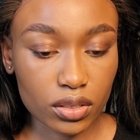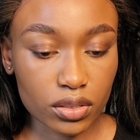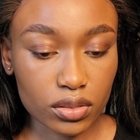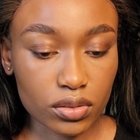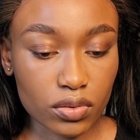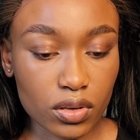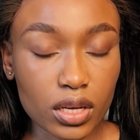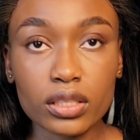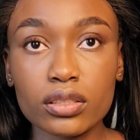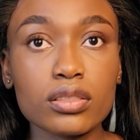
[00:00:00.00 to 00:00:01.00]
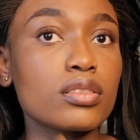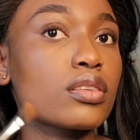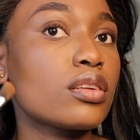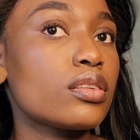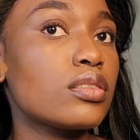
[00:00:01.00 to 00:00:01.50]
so I'll add this a
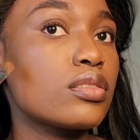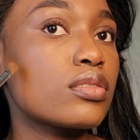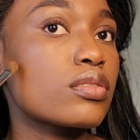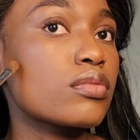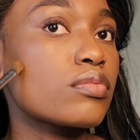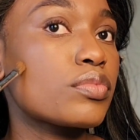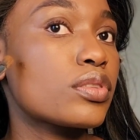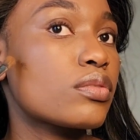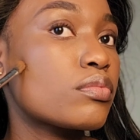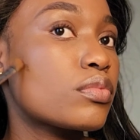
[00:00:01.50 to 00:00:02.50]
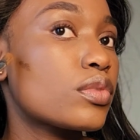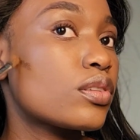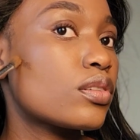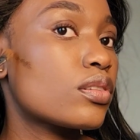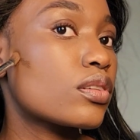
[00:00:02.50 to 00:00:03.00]
little bit
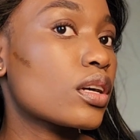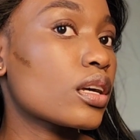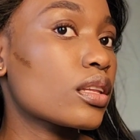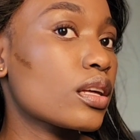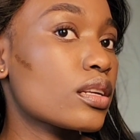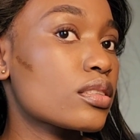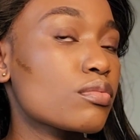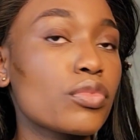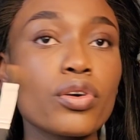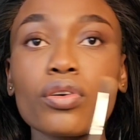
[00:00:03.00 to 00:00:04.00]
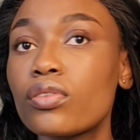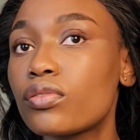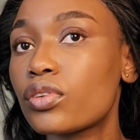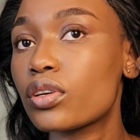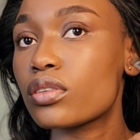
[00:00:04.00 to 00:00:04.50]
more. Okay, that is more
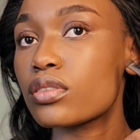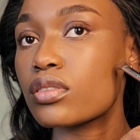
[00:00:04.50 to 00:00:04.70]
obvious.